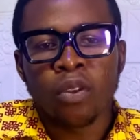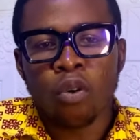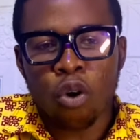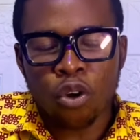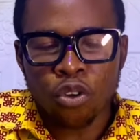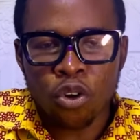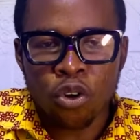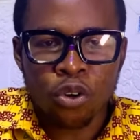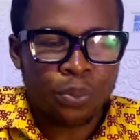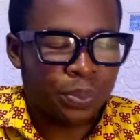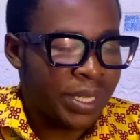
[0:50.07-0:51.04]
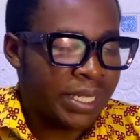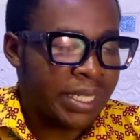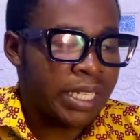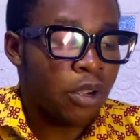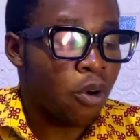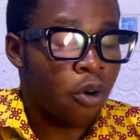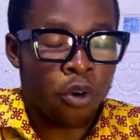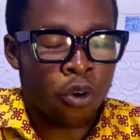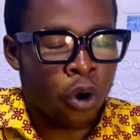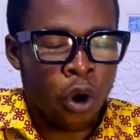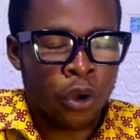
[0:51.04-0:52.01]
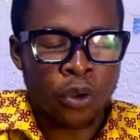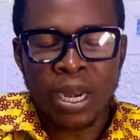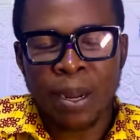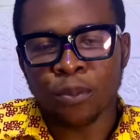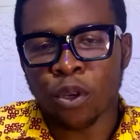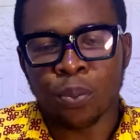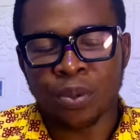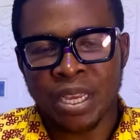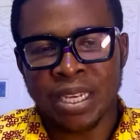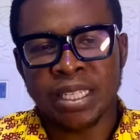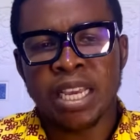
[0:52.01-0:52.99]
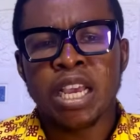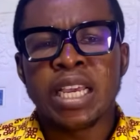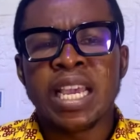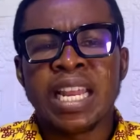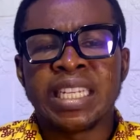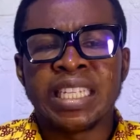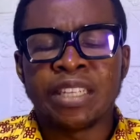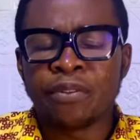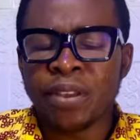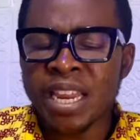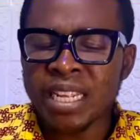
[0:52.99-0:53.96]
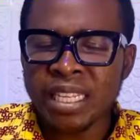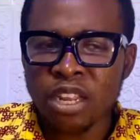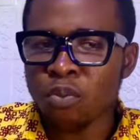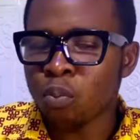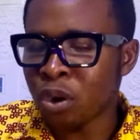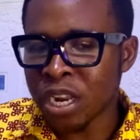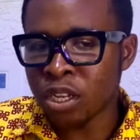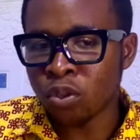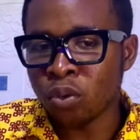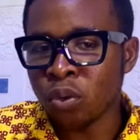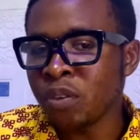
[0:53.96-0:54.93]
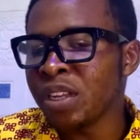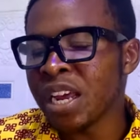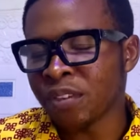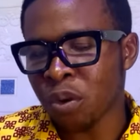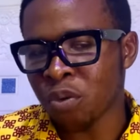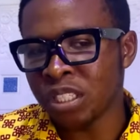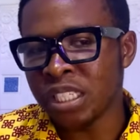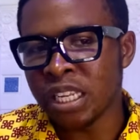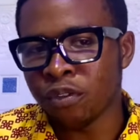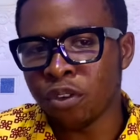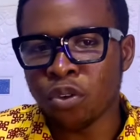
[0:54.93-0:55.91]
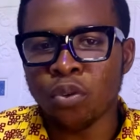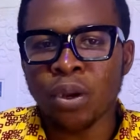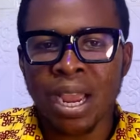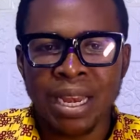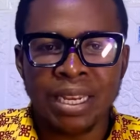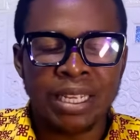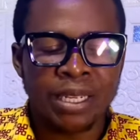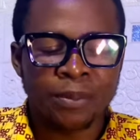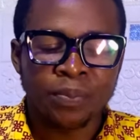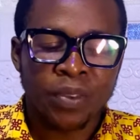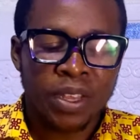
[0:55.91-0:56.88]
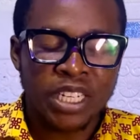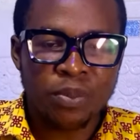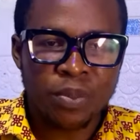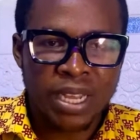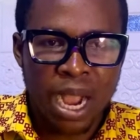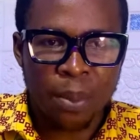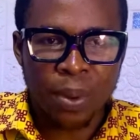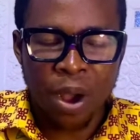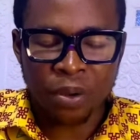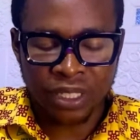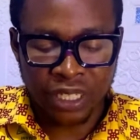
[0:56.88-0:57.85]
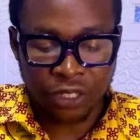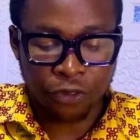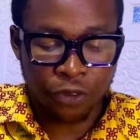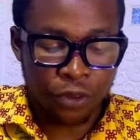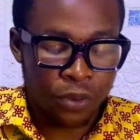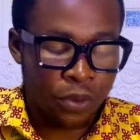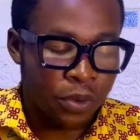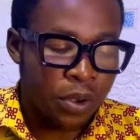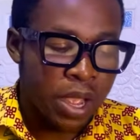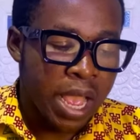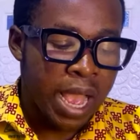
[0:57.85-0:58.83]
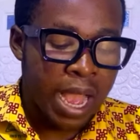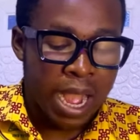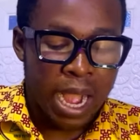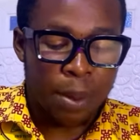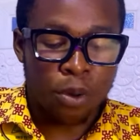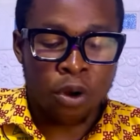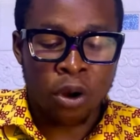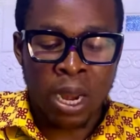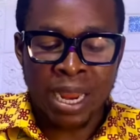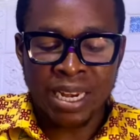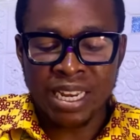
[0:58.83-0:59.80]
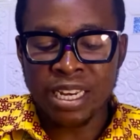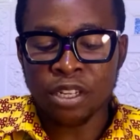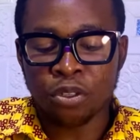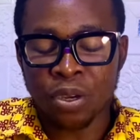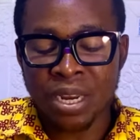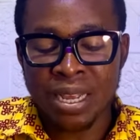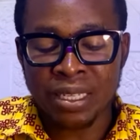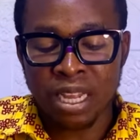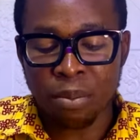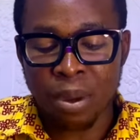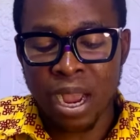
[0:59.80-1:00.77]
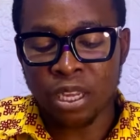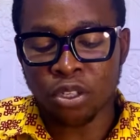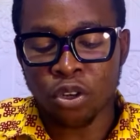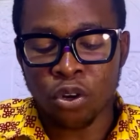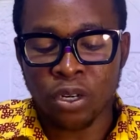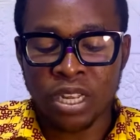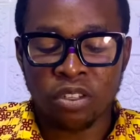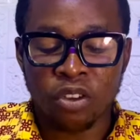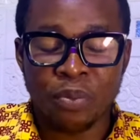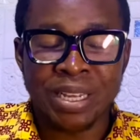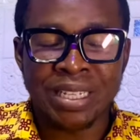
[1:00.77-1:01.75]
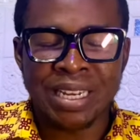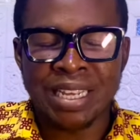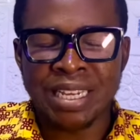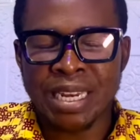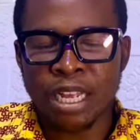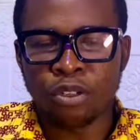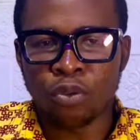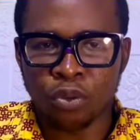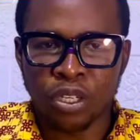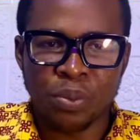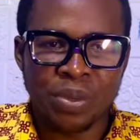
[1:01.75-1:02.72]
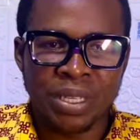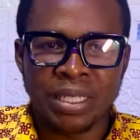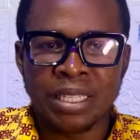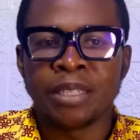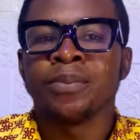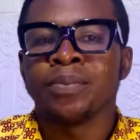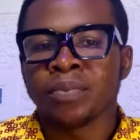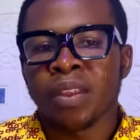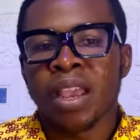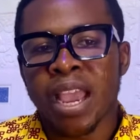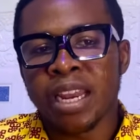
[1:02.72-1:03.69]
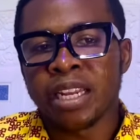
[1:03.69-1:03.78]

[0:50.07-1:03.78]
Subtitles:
on your PC, or on your laptop. Yes, and if anything bothers you, even after watching the video, kindly hit me up. I'll check it for you. All I need is your index number, your date of birth, and the year that you wrote the BC. And